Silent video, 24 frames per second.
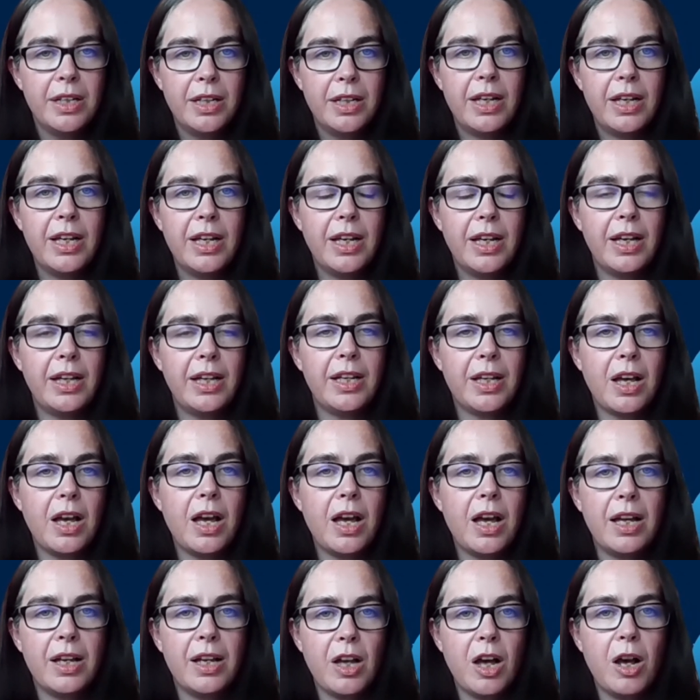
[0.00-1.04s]

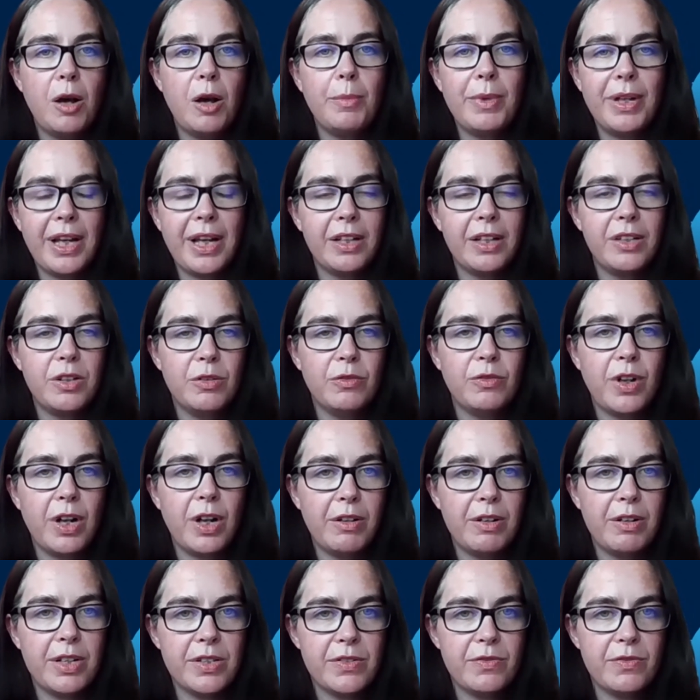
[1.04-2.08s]
a common
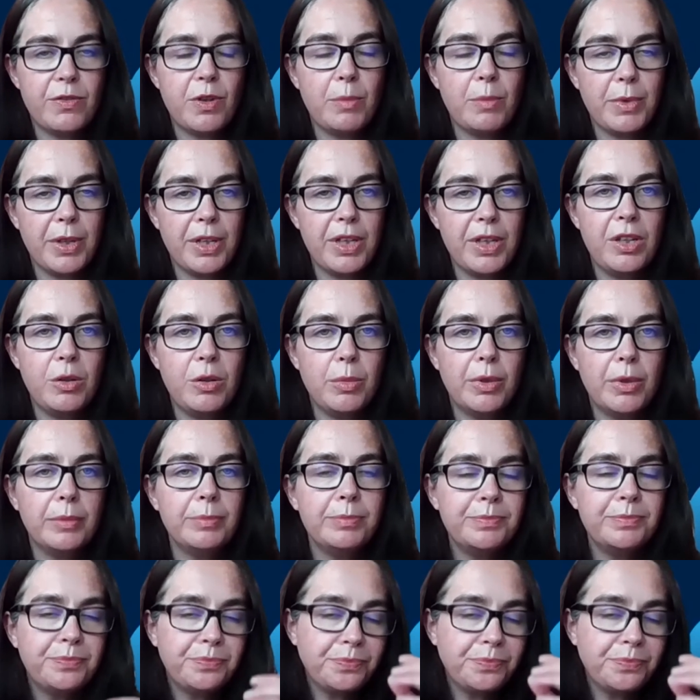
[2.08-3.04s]
adenovirus from a human,